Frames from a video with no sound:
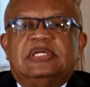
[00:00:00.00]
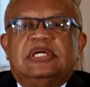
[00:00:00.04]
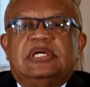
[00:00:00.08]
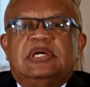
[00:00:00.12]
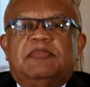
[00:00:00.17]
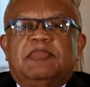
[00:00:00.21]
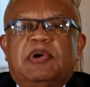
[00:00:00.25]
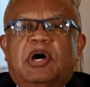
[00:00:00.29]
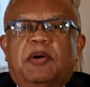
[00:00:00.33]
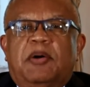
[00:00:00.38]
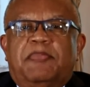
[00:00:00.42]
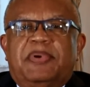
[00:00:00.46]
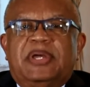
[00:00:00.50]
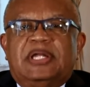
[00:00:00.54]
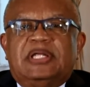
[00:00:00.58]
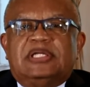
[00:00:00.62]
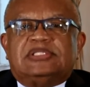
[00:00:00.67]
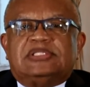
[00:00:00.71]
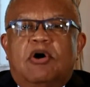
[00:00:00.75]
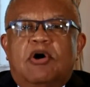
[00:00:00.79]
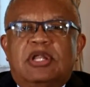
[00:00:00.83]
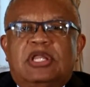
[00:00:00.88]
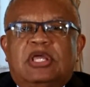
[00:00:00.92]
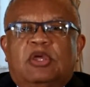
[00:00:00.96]
Barbados
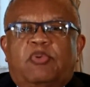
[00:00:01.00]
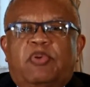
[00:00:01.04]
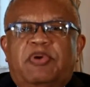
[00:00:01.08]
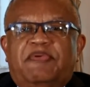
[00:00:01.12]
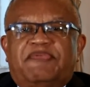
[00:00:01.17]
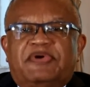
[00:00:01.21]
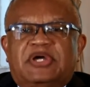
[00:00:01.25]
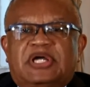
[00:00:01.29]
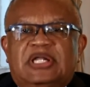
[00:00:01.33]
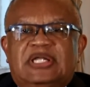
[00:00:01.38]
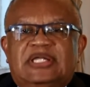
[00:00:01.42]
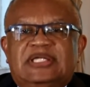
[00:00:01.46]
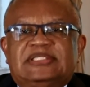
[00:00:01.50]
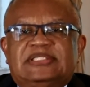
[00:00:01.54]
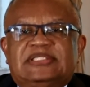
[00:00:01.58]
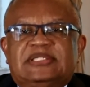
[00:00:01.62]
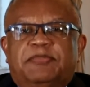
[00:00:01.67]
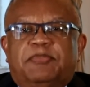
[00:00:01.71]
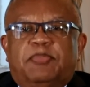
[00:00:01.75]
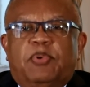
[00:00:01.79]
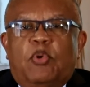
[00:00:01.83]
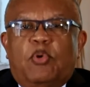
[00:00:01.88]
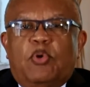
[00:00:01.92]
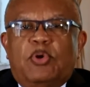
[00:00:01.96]
unequivocally
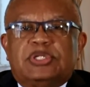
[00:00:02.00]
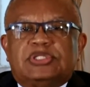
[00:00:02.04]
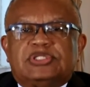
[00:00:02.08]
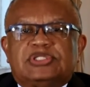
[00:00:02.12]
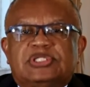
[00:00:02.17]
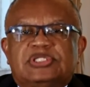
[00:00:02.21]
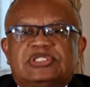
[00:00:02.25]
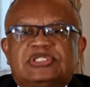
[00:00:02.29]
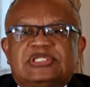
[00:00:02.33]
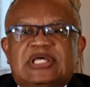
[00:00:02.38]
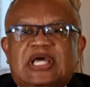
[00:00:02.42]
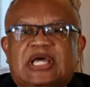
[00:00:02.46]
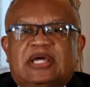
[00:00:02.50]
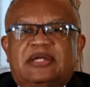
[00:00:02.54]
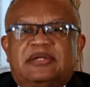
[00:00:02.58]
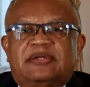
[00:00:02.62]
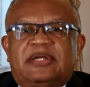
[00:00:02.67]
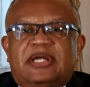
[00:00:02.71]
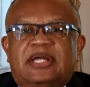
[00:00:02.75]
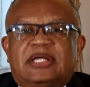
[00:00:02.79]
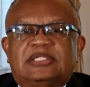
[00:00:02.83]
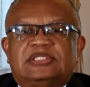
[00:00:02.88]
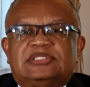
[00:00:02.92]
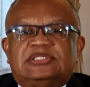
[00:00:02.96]
supports the
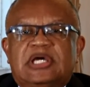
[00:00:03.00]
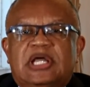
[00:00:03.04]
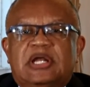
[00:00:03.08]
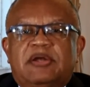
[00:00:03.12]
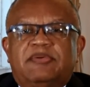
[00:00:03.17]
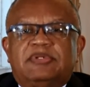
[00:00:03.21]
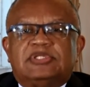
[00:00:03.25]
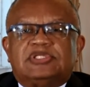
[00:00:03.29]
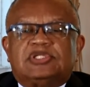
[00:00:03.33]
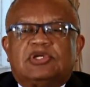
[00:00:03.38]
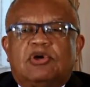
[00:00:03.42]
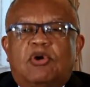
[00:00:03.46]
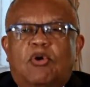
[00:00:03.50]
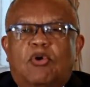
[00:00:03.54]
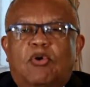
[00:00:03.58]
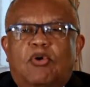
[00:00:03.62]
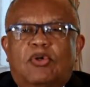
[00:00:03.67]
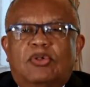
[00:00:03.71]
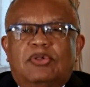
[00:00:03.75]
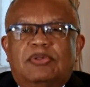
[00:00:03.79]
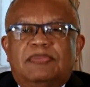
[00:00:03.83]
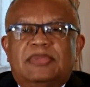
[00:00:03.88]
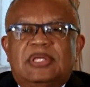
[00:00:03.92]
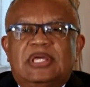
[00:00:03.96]
Secretary General's
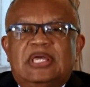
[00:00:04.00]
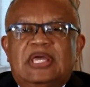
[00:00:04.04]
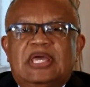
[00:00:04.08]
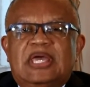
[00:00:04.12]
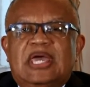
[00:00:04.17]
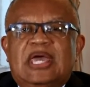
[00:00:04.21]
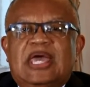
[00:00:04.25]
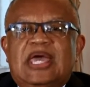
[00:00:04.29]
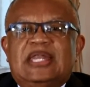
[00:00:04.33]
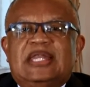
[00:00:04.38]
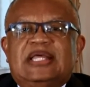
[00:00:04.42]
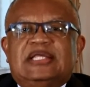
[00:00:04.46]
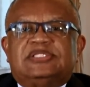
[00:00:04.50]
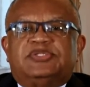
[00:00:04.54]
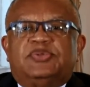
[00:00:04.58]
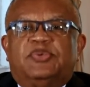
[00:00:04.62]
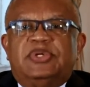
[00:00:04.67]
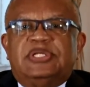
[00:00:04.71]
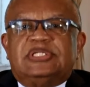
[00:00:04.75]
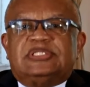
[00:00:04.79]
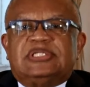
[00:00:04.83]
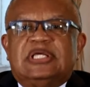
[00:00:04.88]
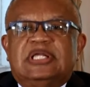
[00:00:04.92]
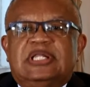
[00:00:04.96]
call in his
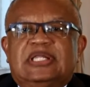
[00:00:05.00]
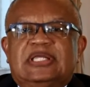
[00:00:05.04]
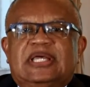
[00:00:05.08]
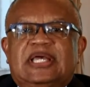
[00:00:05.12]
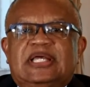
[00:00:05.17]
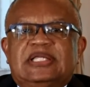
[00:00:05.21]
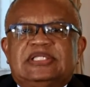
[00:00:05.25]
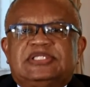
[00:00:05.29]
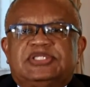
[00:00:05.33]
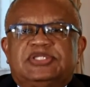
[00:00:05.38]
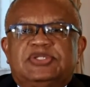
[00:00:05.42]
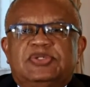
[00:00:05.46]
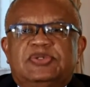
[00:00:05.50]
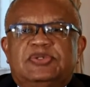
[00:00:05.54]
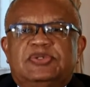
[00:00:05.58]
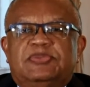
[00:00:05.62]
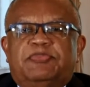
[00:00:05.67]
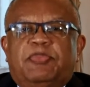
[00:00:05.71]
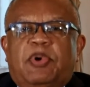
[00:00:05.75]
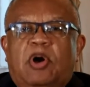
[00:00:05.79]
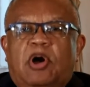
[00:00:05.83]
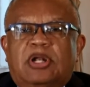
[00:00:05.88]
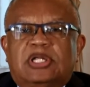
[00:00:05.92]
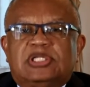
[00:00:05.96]
recently issued
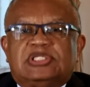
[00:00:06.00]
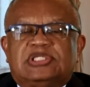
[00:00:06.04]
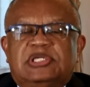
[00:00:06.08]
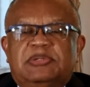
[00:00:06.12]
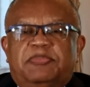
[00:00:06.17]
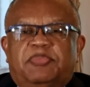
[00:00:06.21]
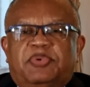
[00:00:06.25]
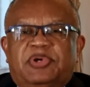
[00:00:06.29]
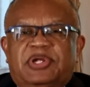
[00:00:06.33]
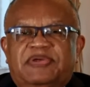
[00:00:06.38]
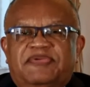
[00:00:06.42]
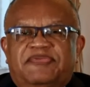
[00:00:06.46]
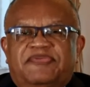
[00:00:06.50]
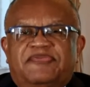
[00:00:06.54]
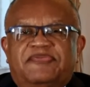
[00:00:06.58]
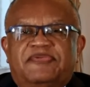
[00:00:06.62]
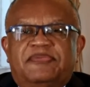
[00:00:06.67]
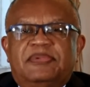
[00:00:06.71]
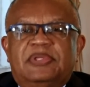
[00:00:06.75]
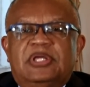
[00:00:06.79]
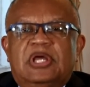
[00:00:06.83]
policy brief